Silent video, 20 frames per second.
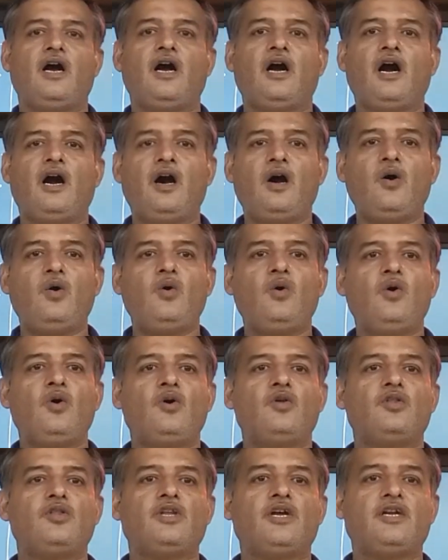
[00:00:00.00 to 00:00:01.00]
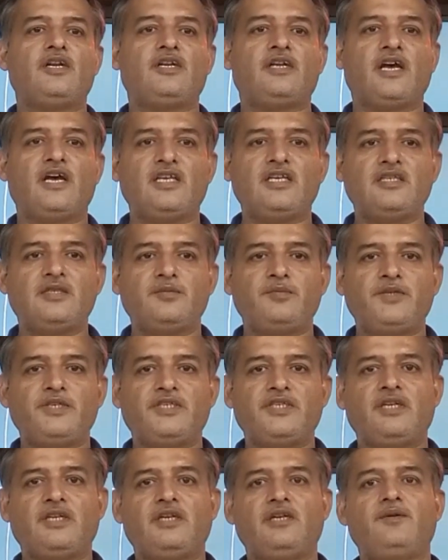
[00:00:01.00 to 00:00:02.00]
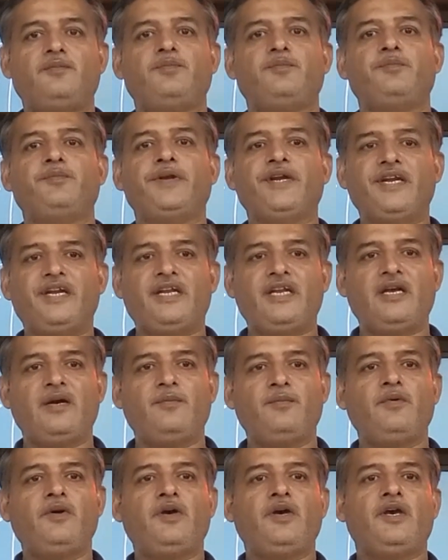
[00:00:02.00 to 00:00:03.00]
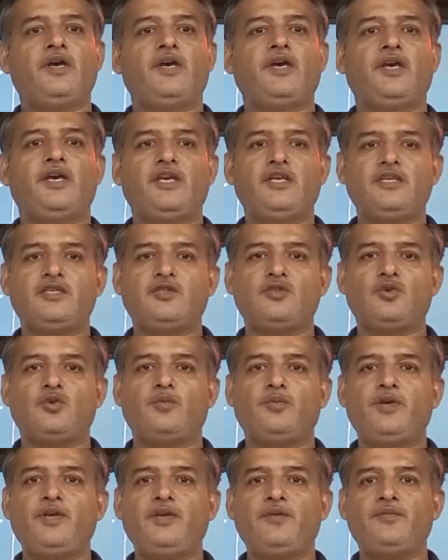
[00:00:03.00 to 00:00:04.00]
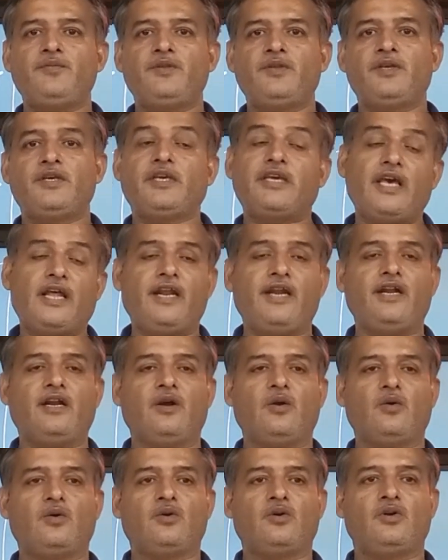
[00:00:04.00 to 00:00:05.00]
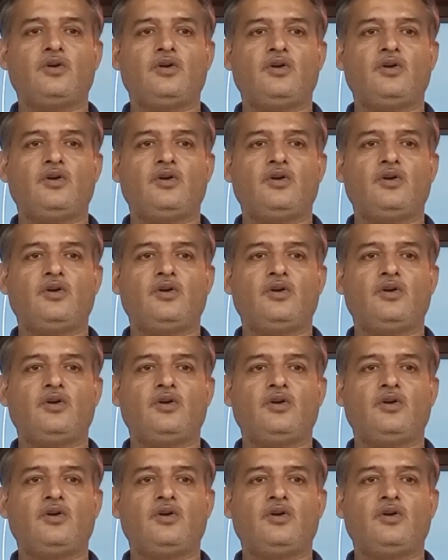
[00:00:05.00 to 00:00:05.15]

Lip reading: how the transmission medium is to be carried out.